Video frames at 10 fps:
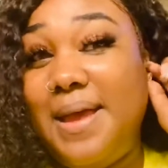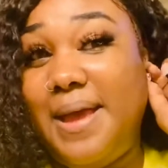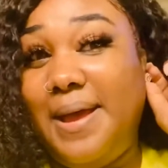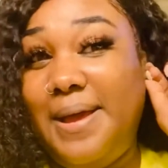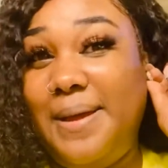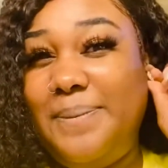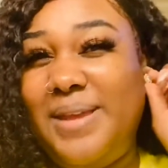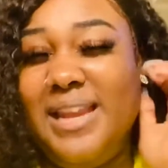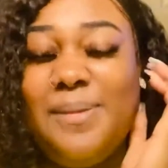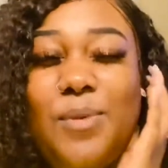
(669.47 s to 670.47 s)

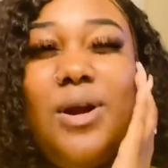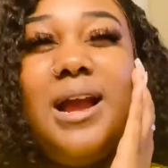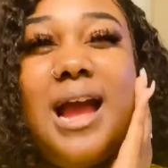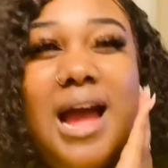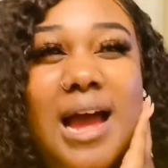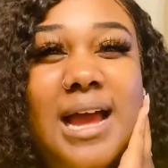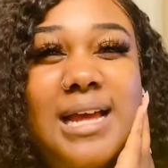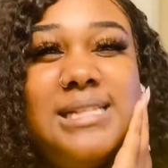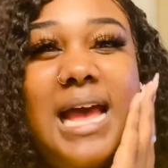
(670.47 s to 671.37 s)
Any more cons?